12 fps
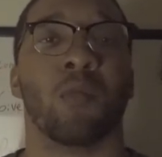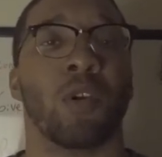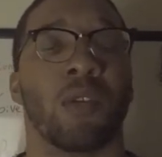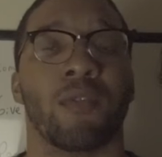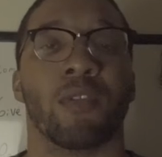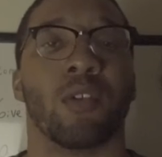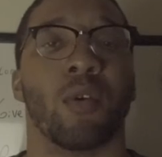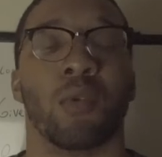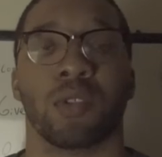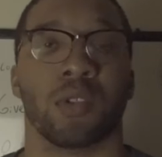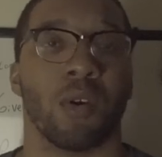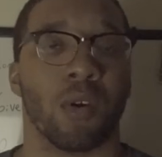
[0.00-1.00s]
we don't even know
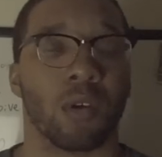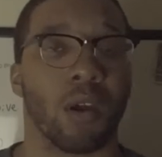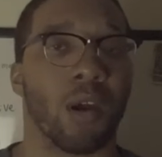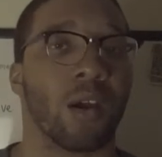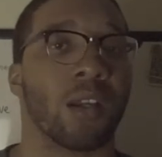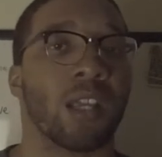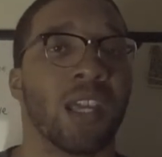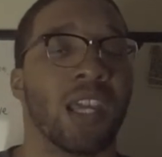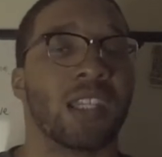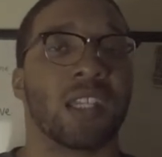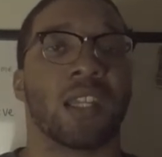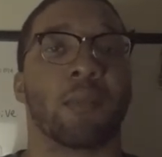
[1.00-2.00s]
what's going on
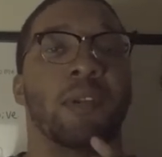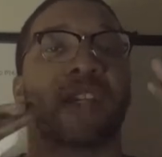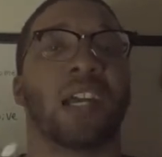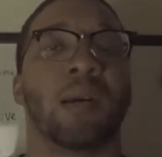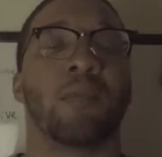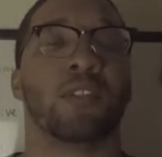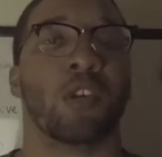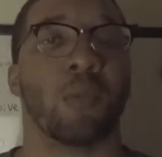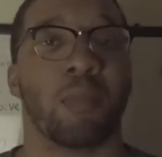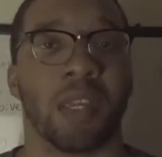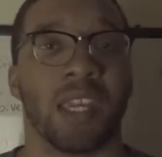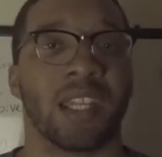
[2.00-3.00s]
until it becomes so
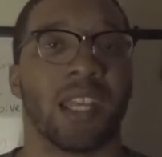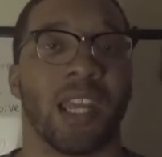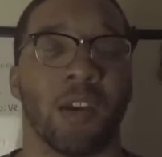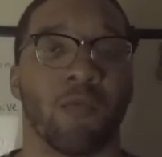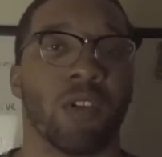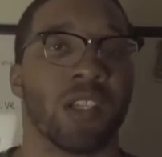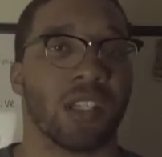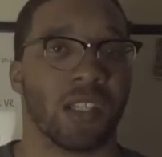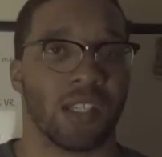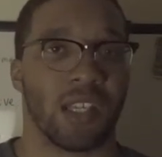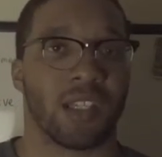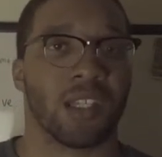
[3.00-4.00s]
big that it
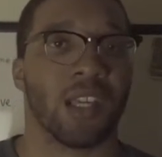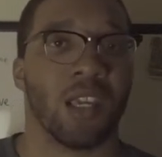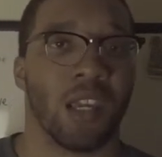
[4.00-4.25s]
reaches us